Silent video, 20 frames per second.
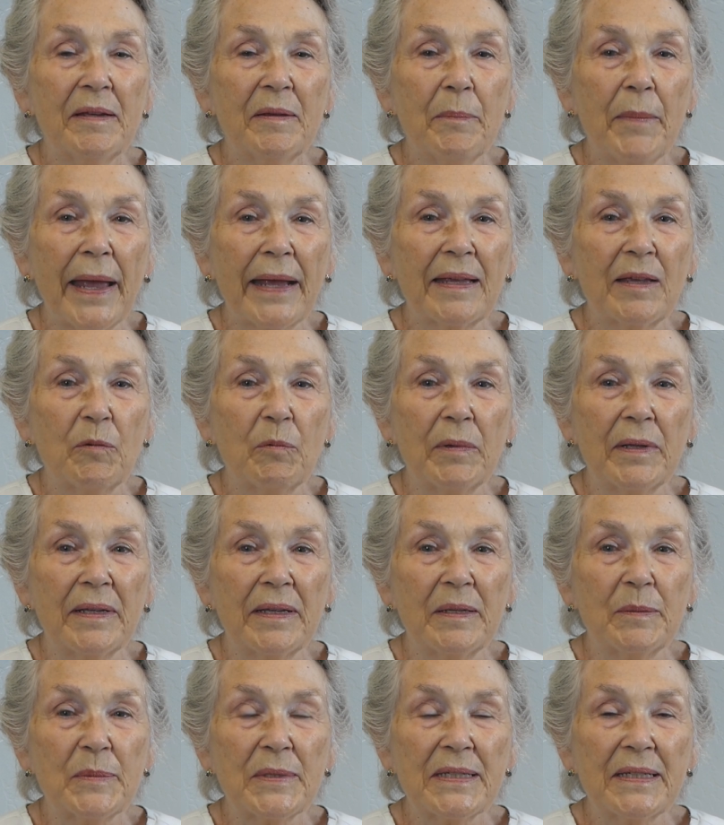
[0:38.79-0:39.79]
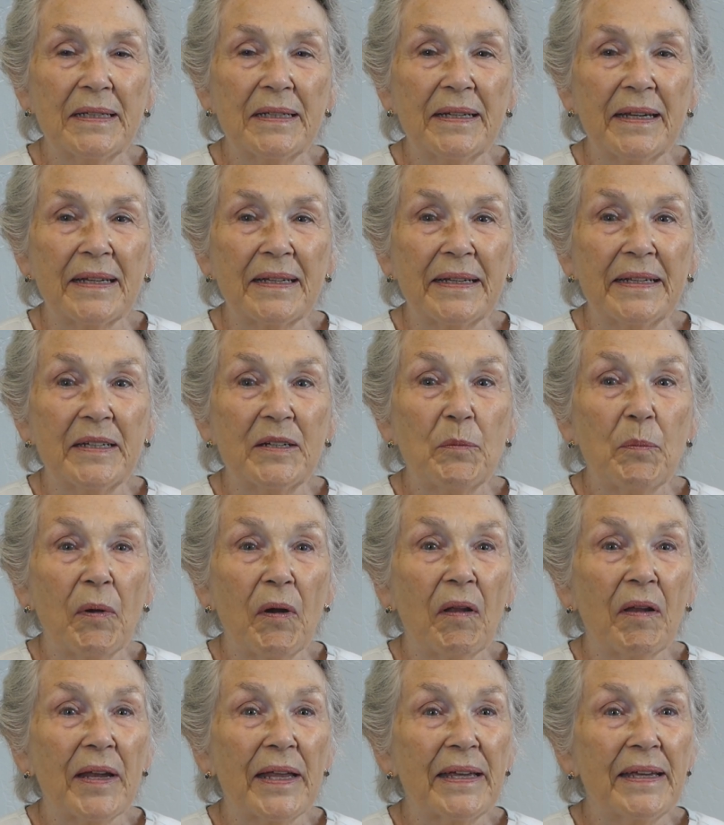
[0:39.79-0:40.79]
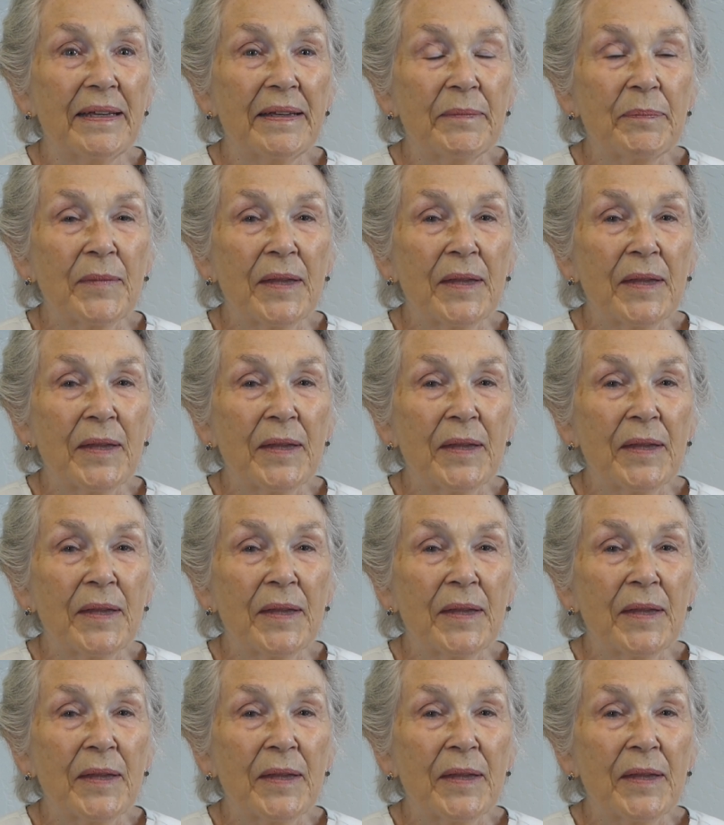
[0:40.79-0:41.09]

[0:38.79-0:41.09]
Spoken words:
Maggie Williamson and Linda Brawley,